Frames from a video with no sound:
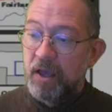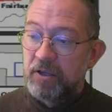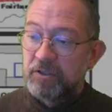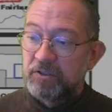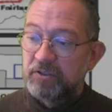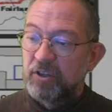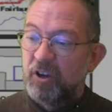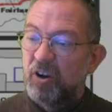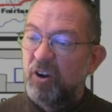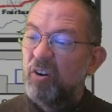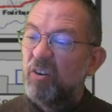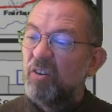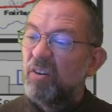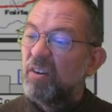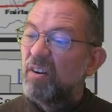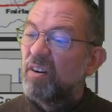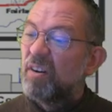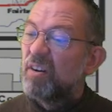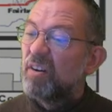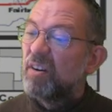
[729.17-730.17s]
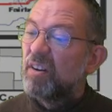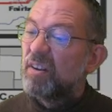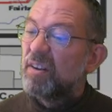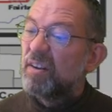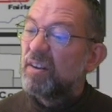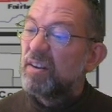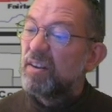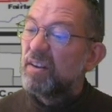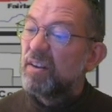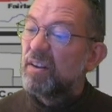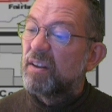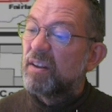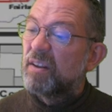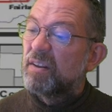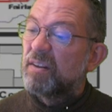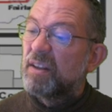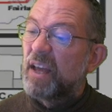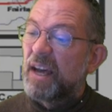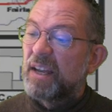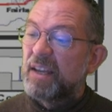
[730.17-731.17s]
So
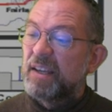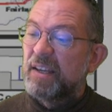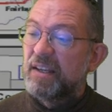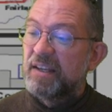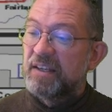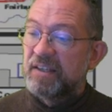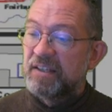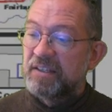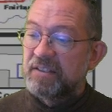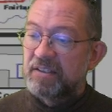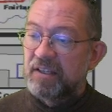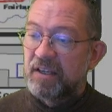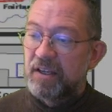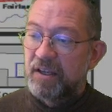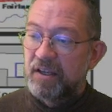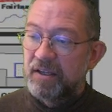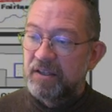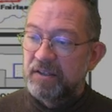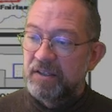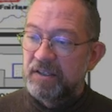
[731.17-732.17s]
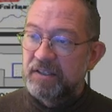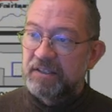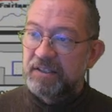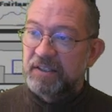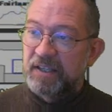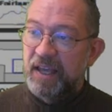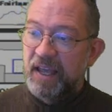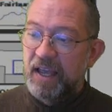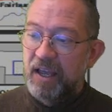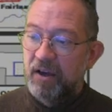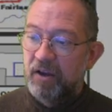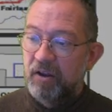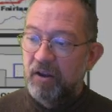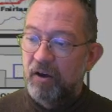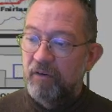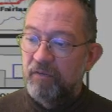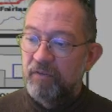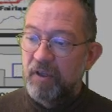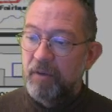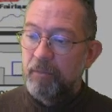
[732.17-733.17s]
that is the scale
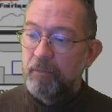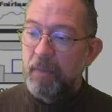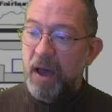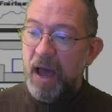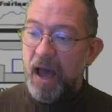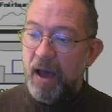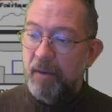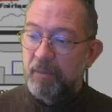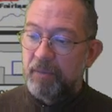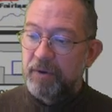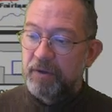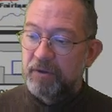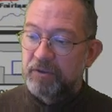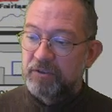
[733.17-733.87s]
of the map.